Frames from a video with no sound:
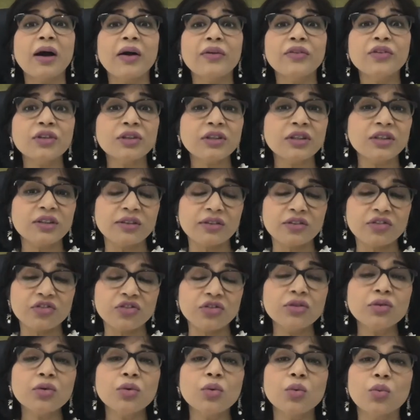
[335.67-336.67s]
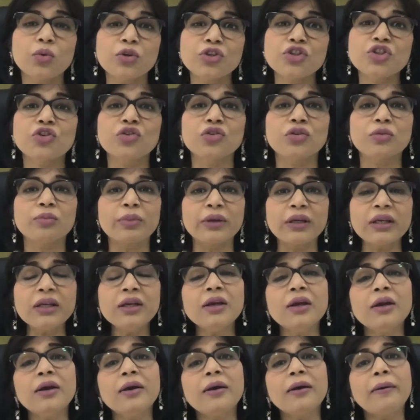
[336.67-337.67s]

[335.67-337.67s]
other condition which could be